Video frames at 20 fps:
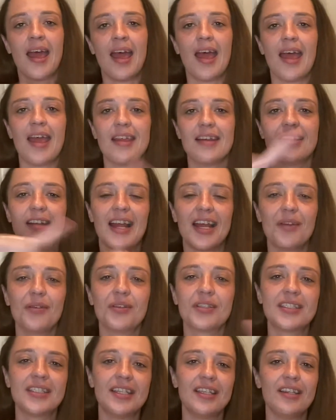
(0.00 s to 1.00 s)
and I will
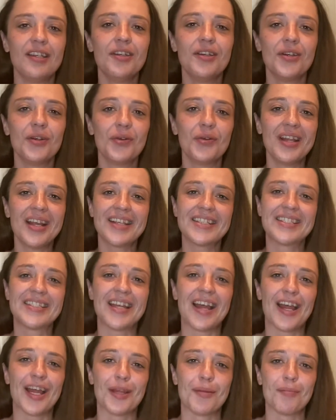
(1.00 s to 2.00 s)
see you next
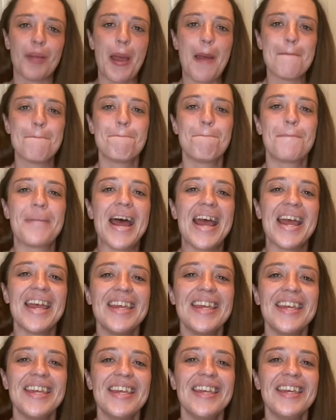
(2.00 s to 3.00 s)
time.
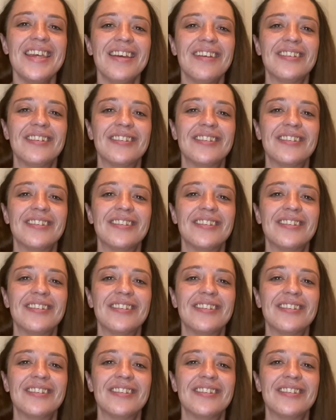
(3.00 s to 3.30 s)
Bye!